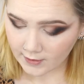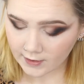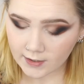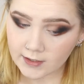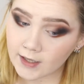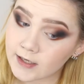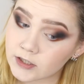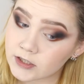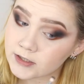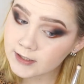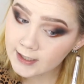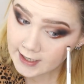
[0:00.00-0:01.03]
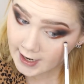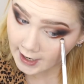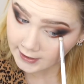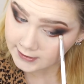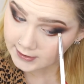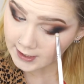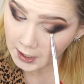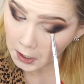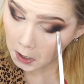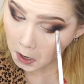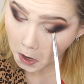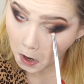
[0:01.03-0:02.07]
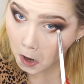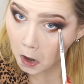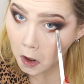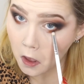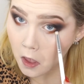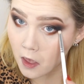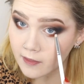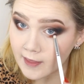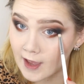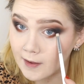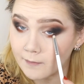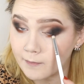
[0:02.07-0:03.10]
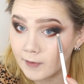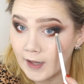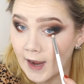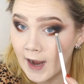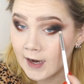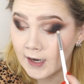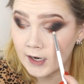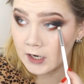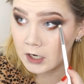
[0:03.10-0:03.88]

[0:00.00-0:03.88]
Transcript: and like just connecting that black.